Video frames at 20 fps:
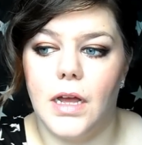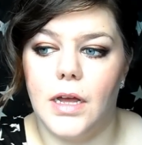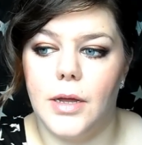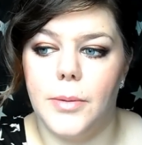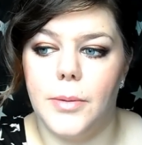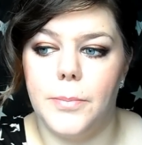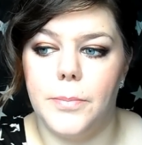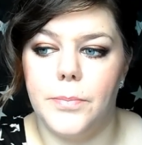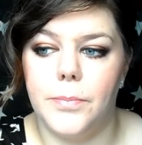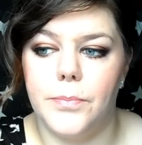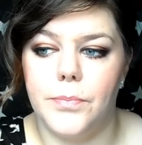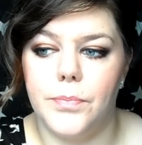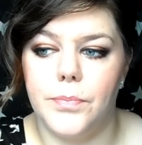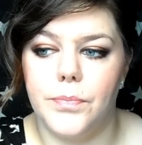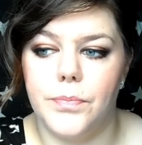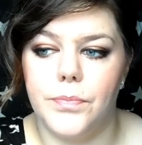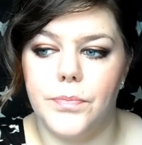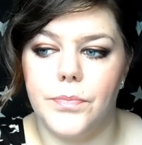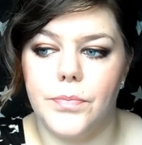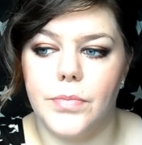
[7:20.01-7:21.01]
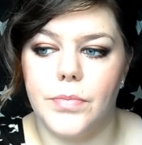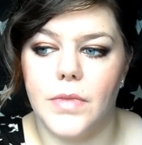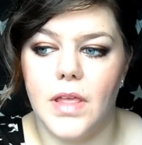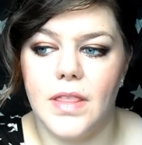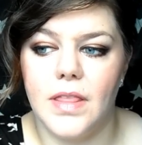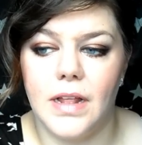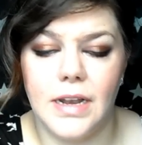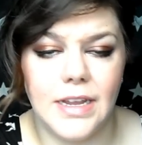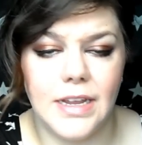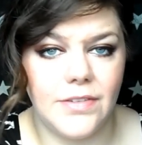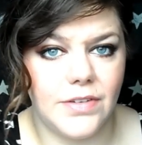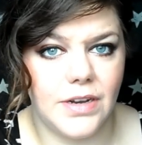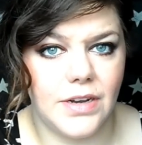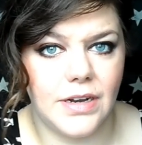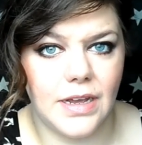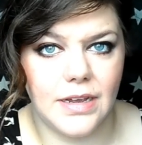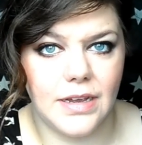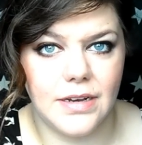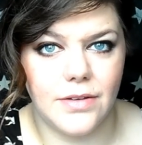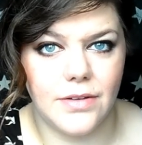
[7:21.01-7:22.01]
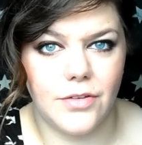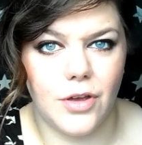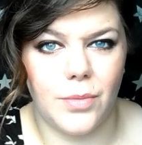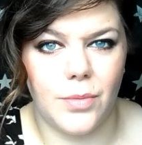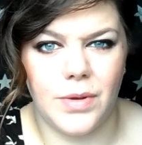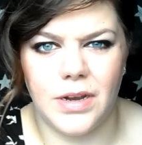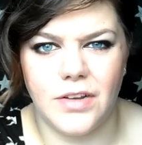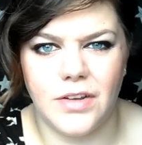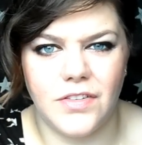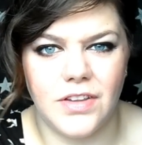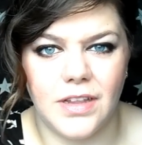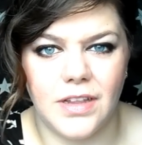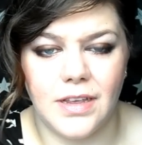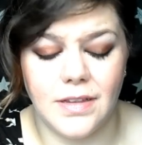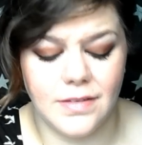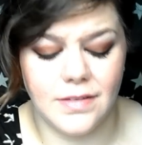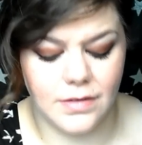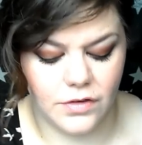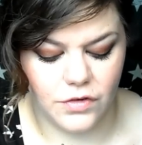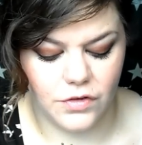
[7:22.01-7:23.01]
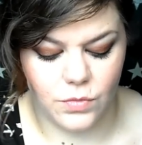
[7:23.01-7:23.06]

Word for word: Um, and then leaving a negative comment. I just think it's